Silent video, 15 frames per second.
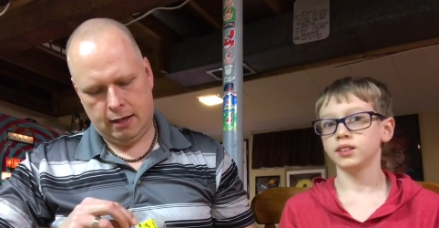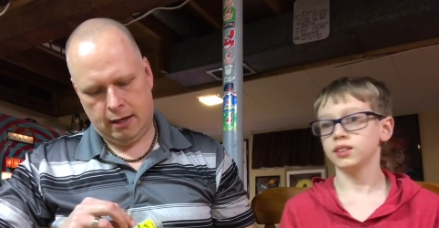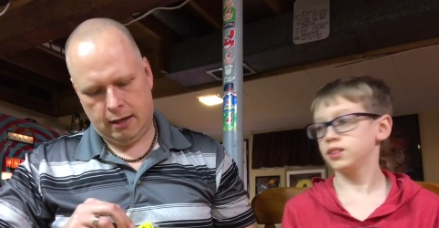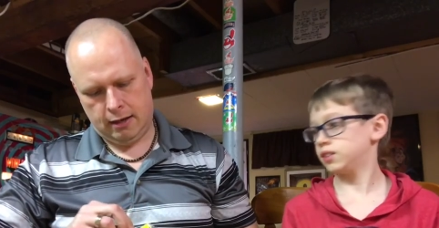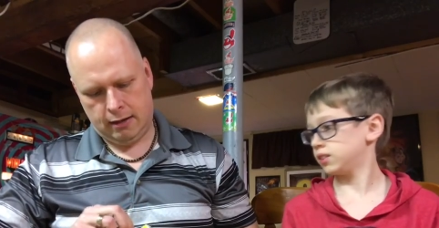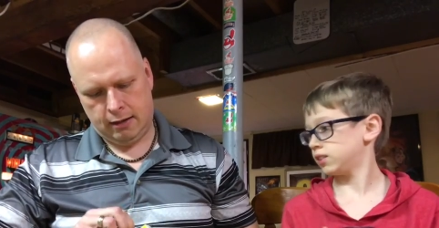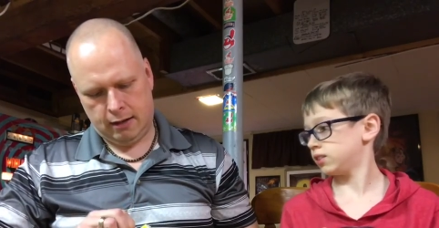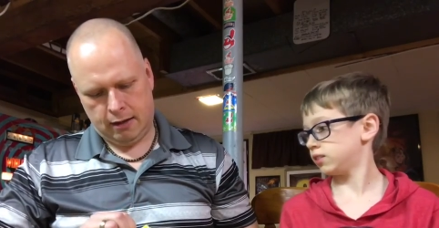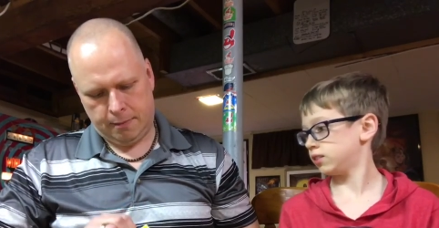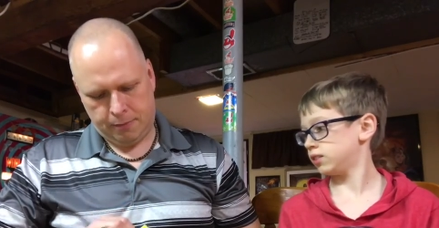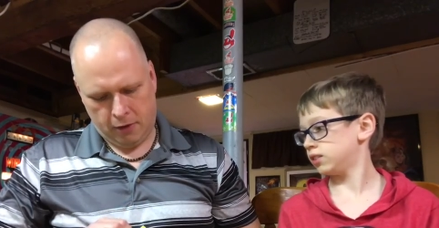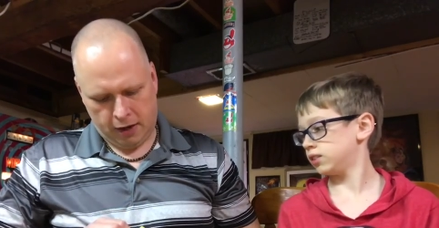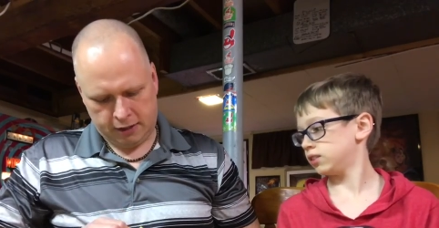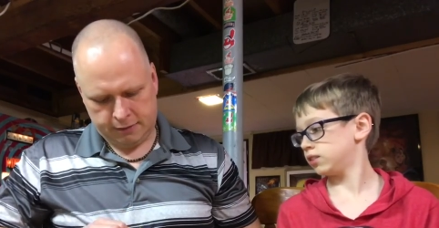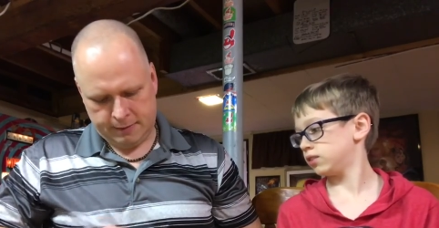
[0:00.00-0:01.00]
Speaker 1: Uh,
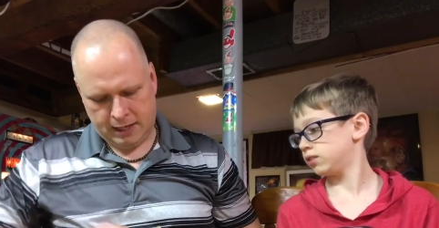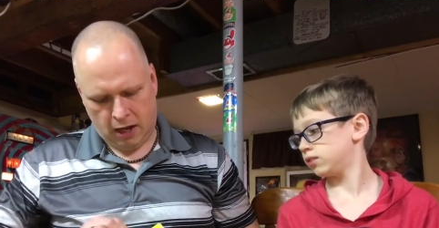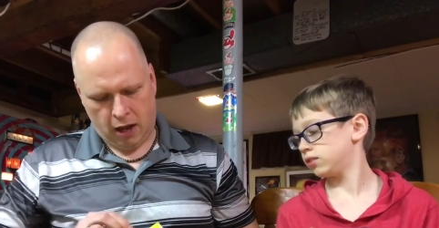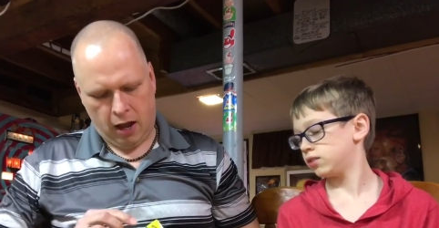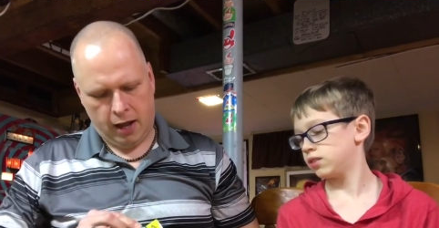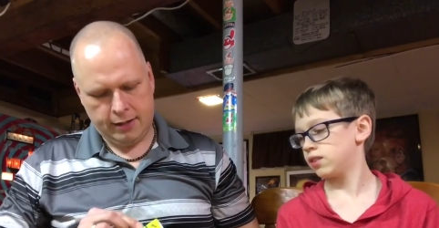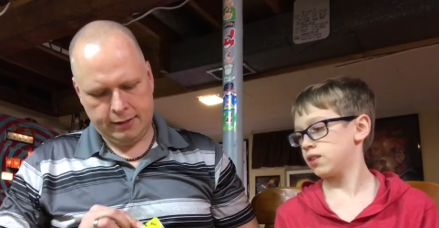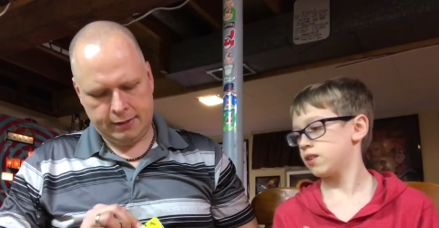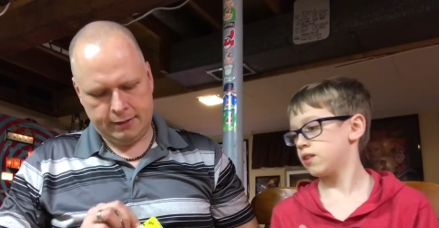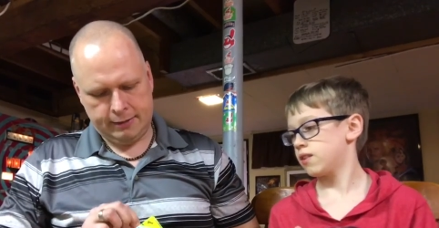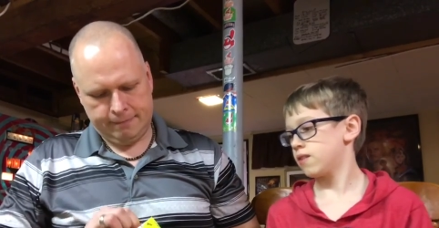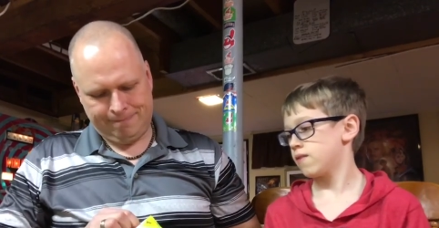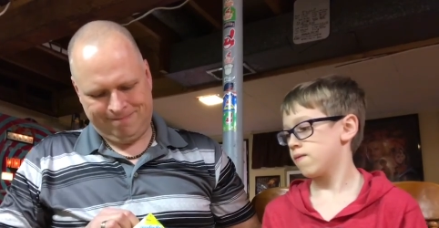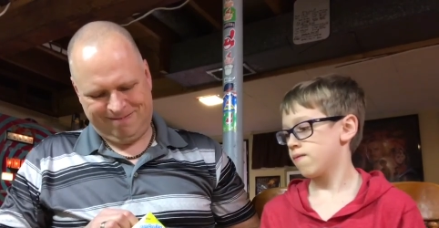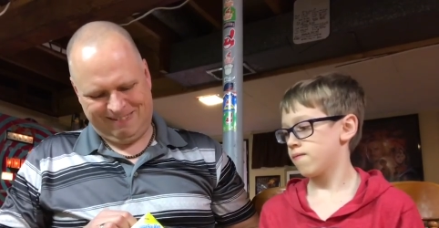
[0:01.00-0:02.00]
approximate odds
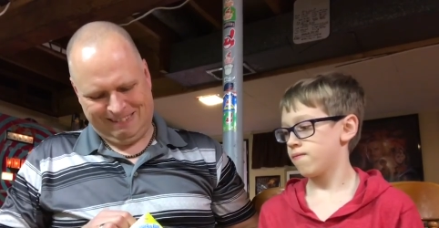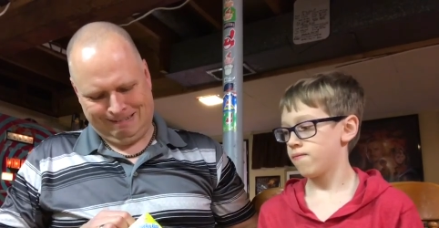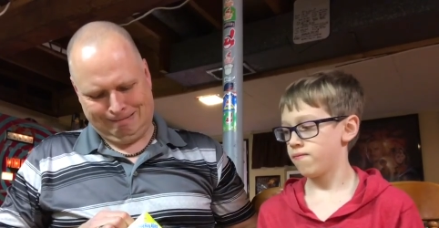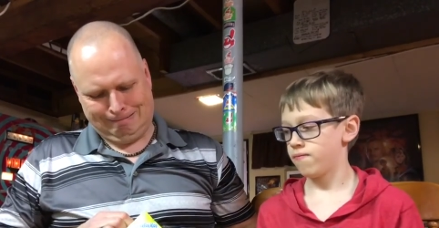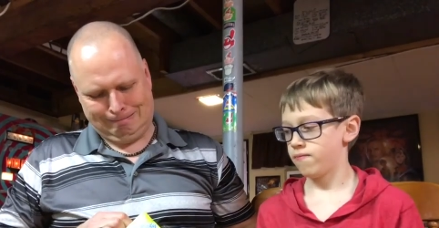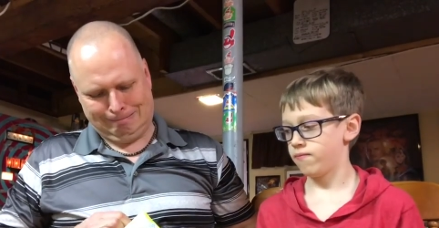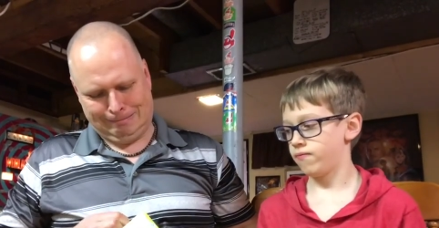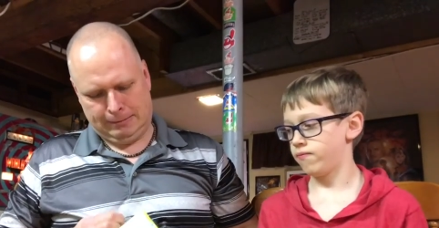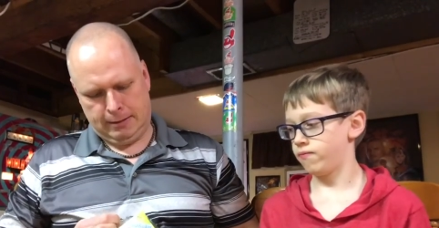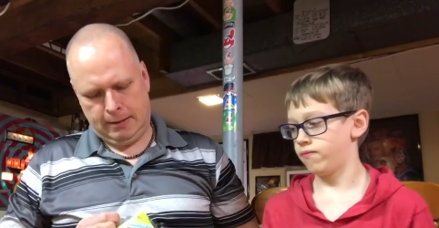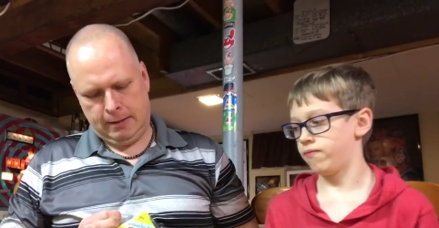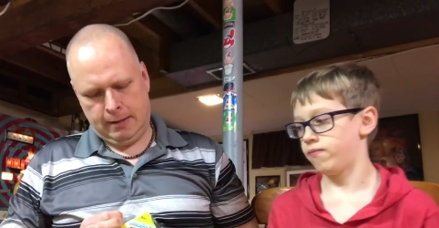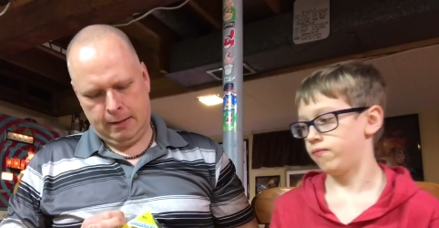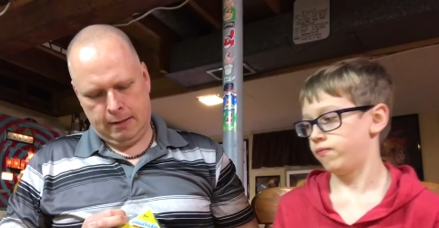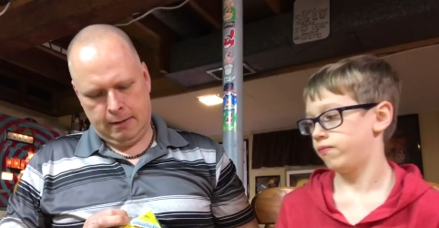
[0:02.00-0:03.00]
ooh,
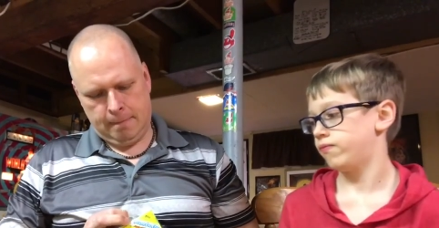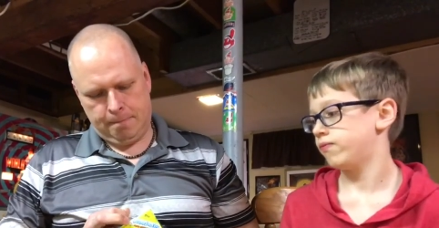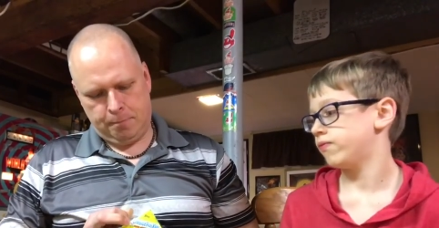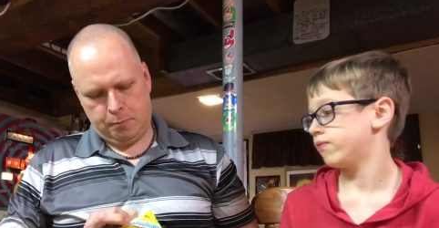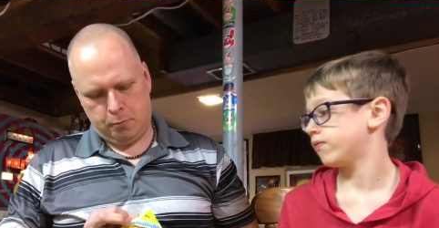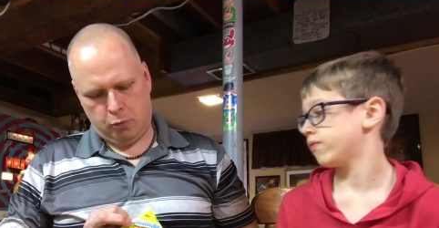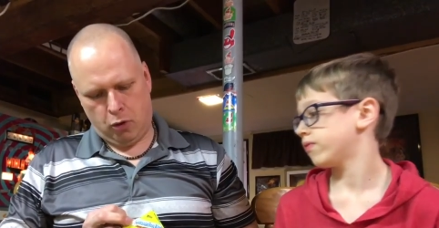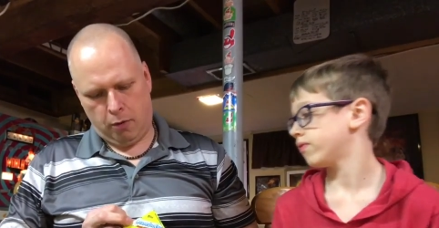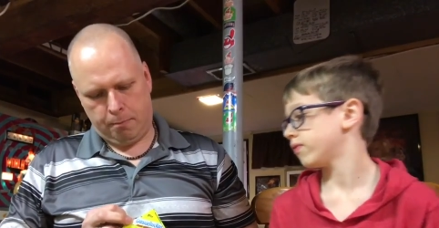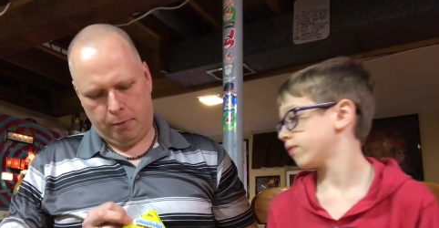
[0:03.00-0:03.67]
per